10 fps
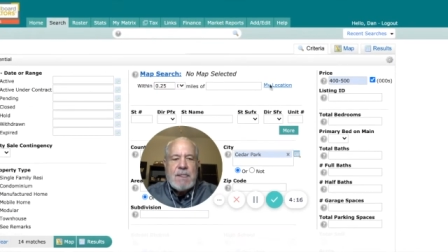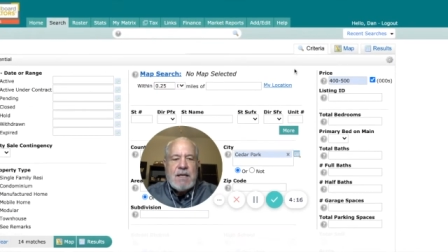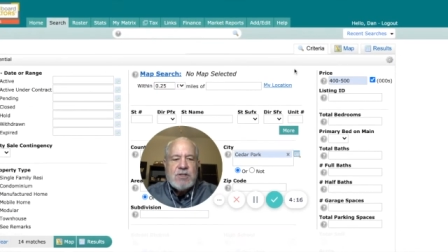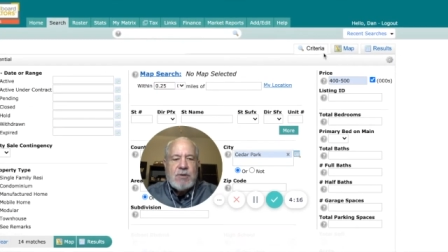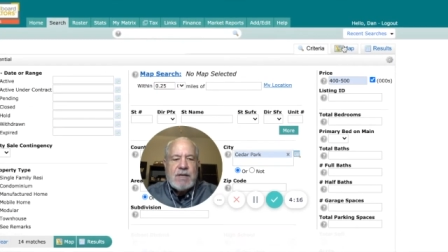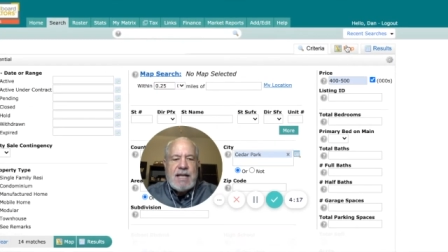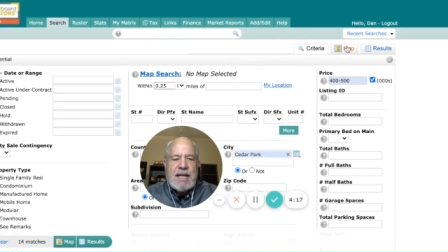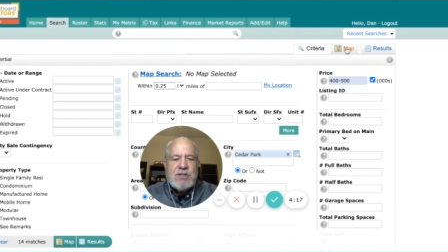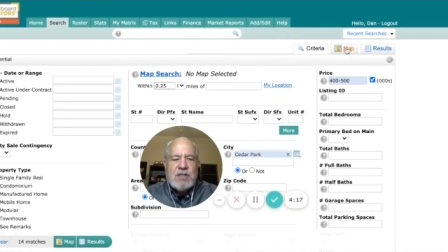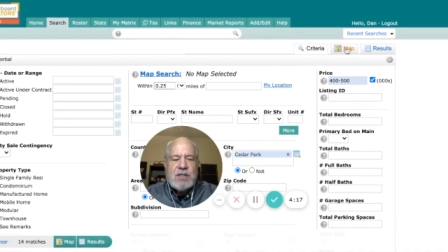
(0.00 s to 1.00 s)
So I can
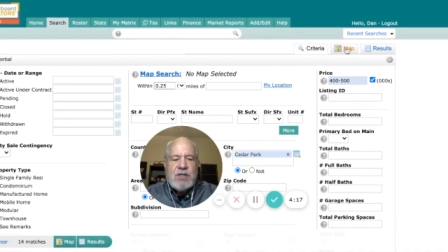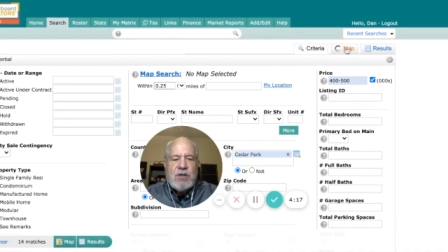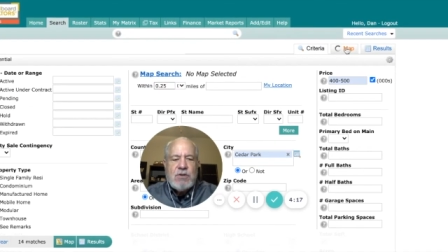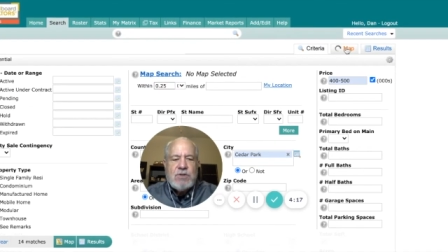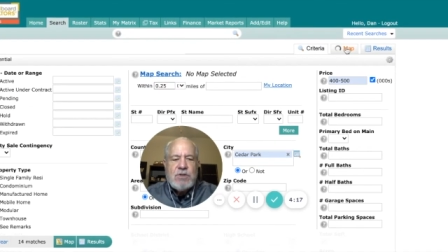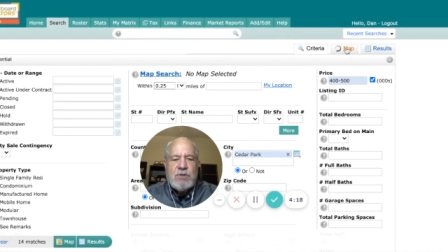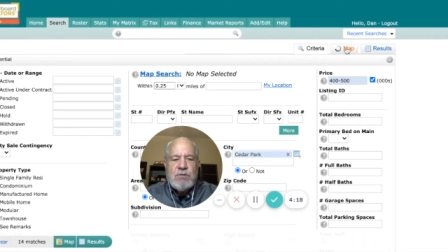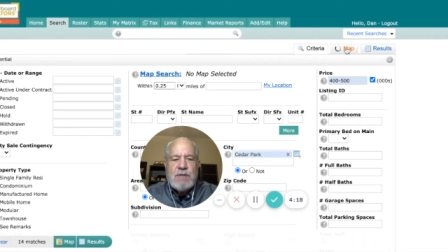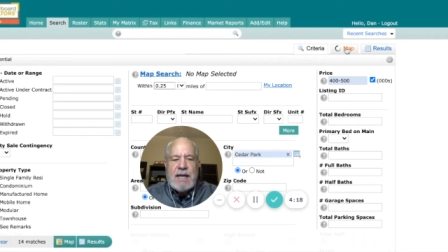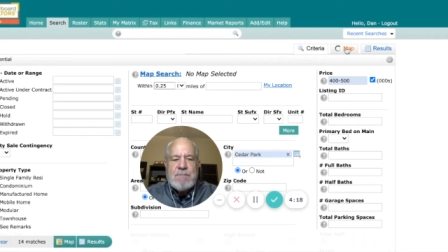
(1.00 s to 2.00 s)
actually go
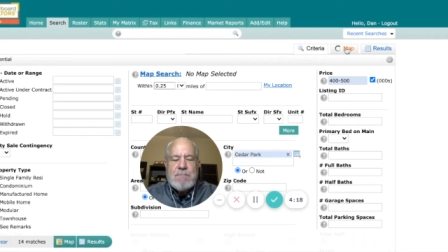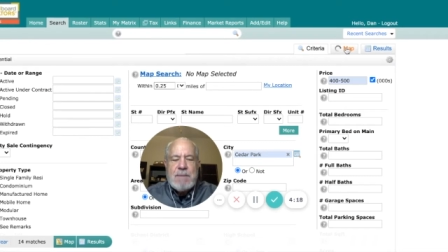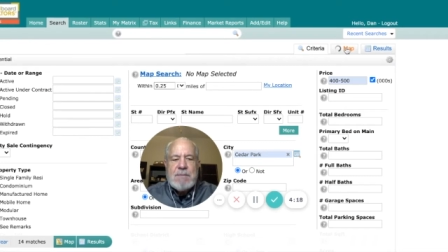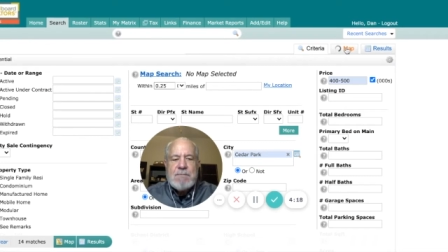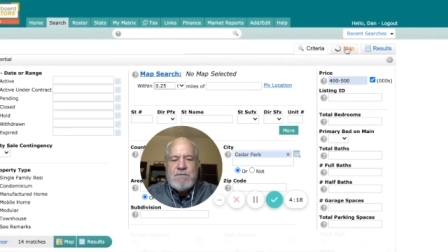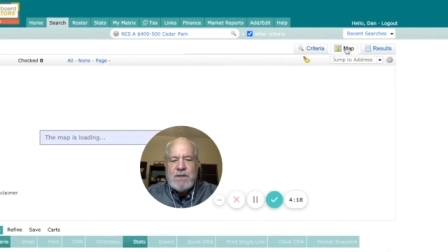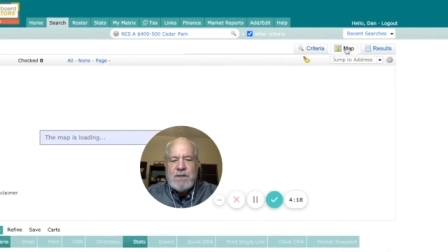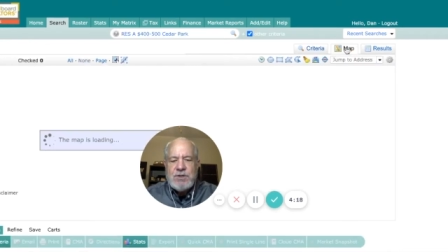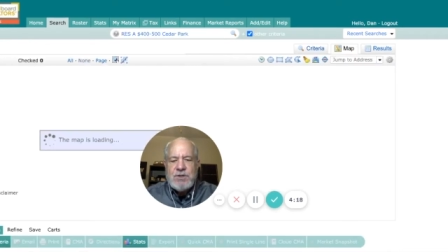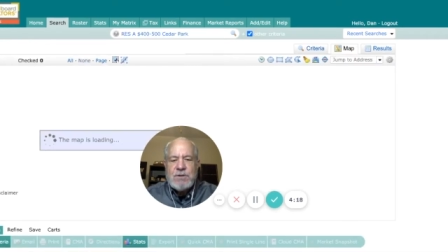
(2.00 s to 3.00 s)
to a map
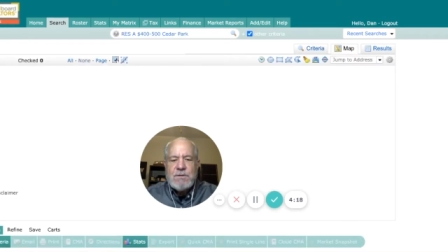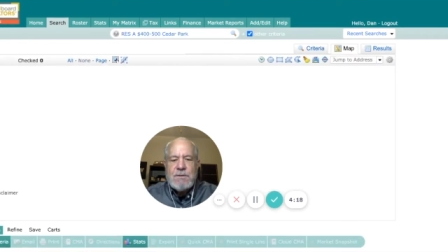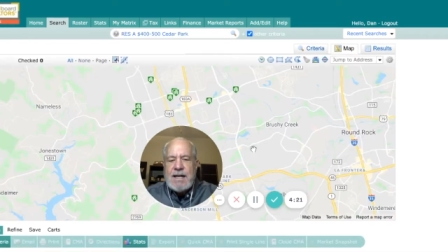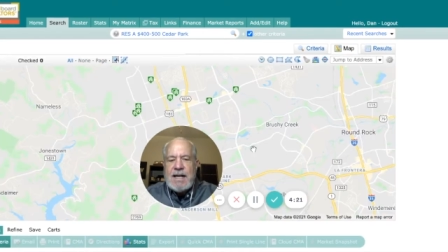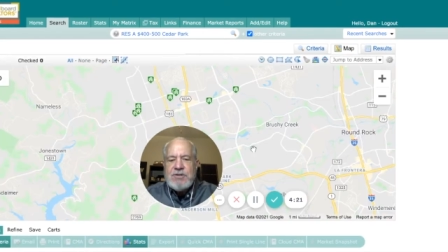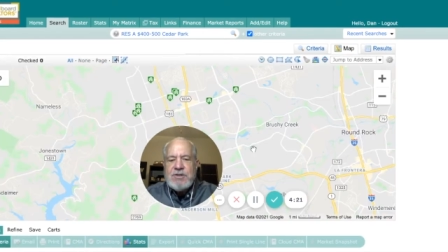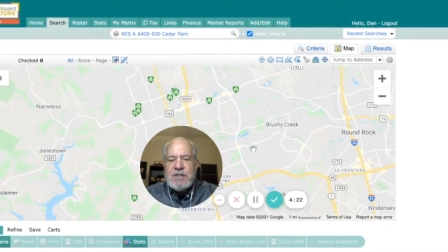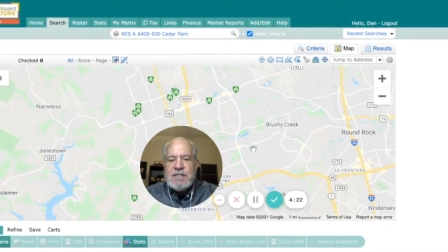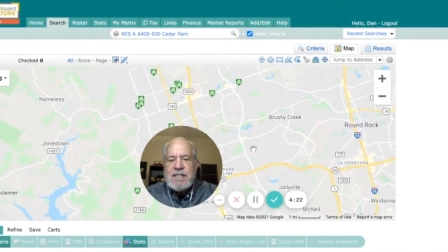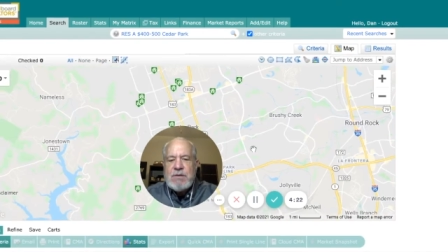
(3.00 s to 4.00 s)
feature and you can
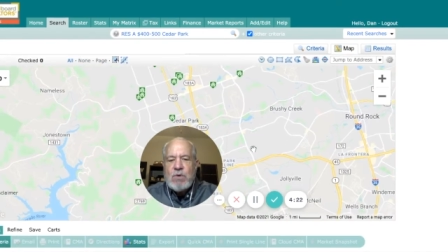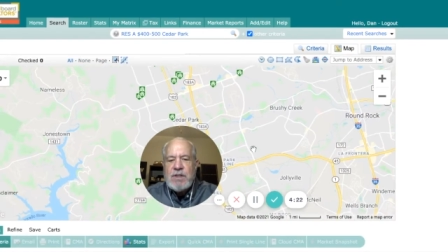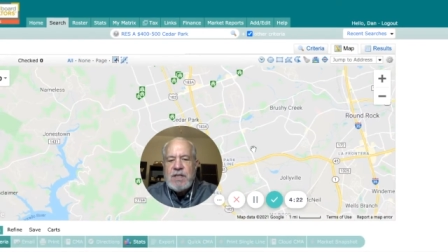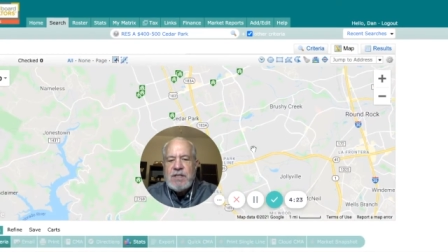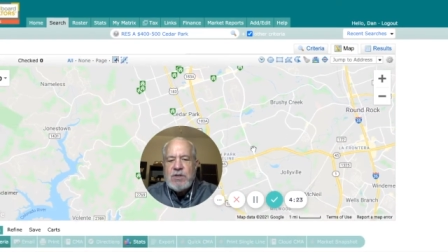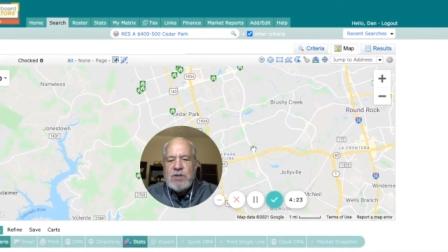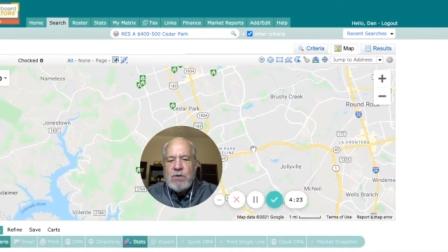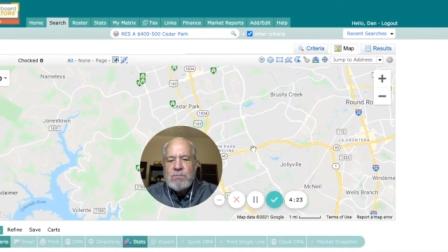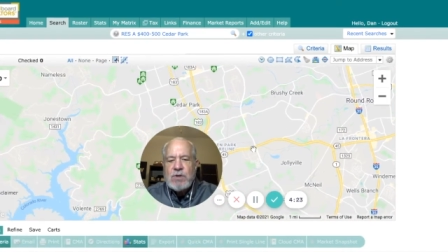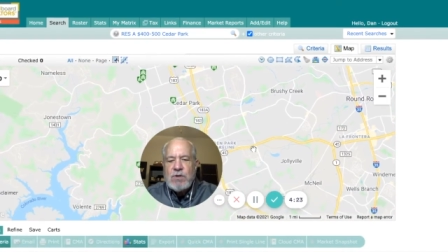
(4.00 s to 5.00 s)
see where these
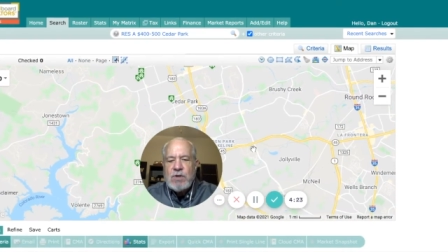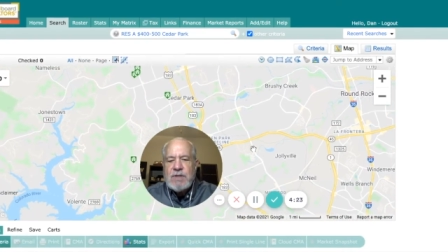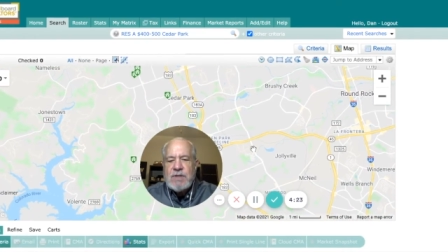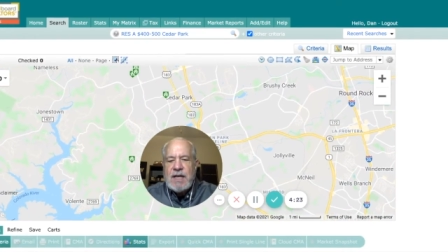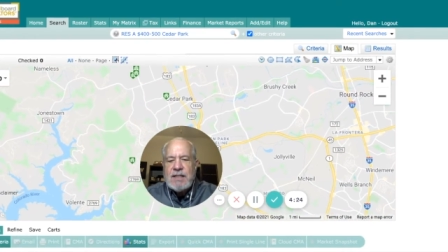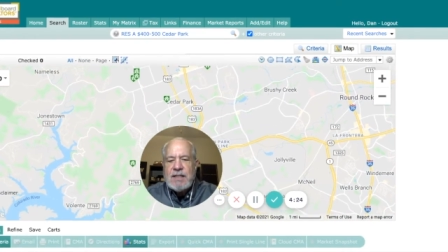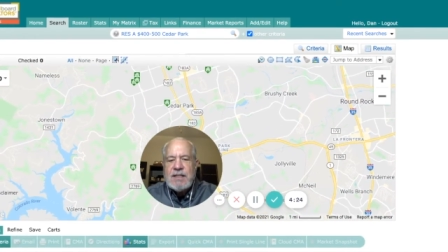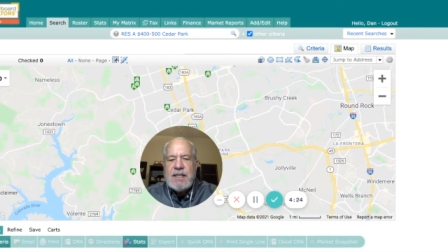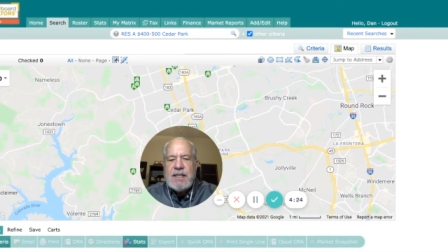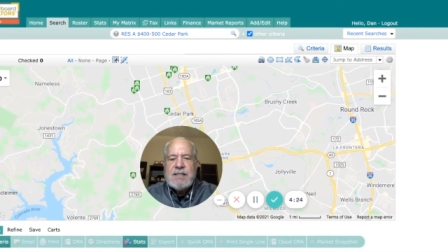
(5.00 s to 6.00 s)
homes are located
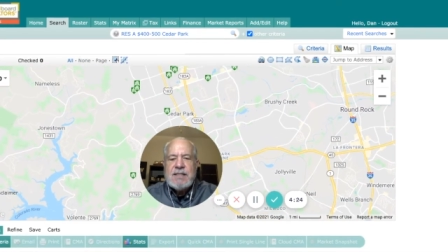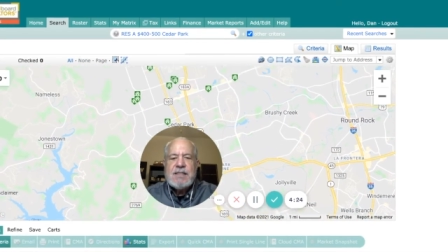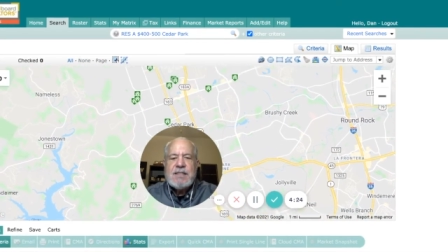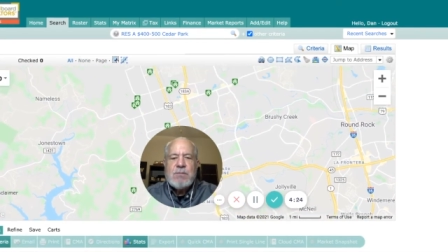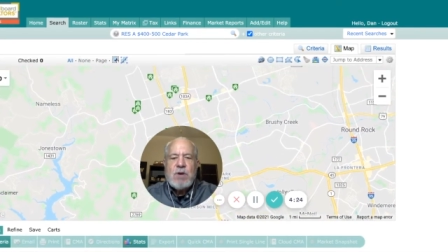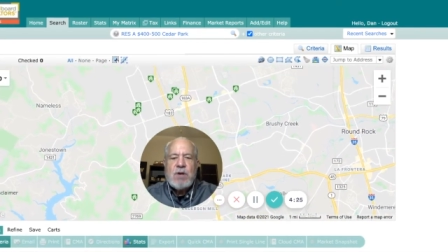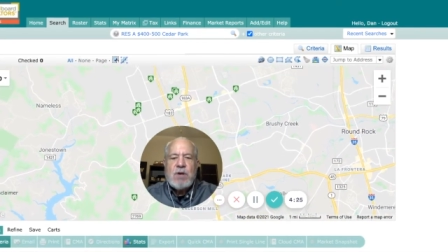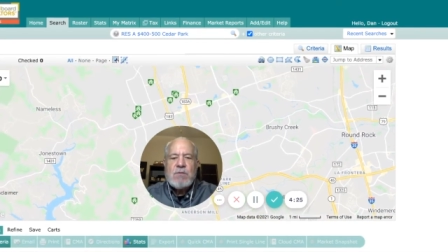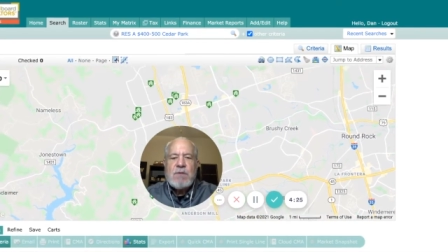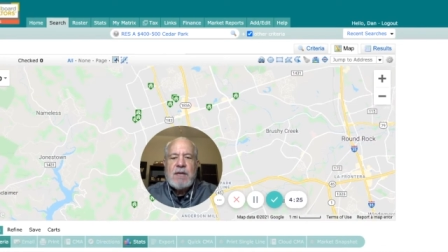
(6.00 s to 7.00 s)
in Cedar Park
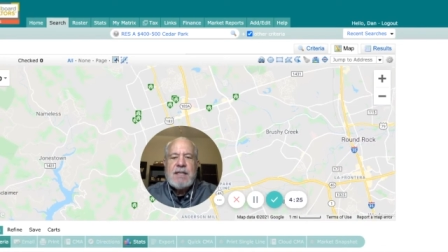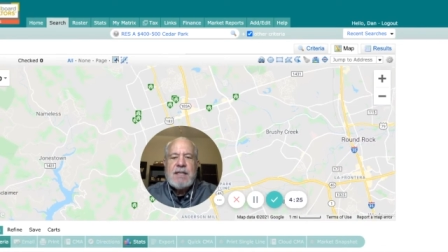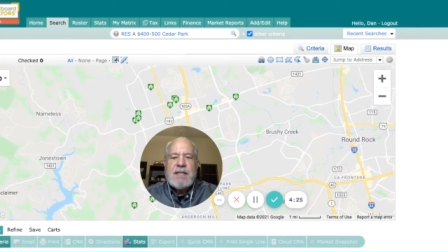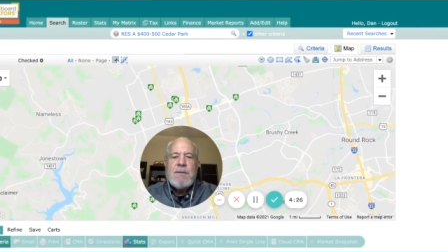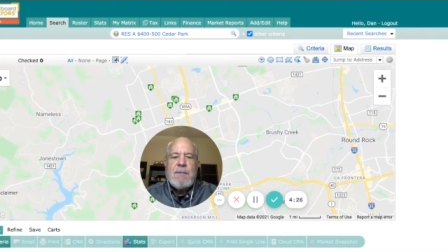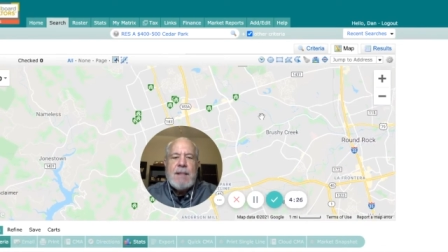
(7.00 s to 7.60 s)
right now.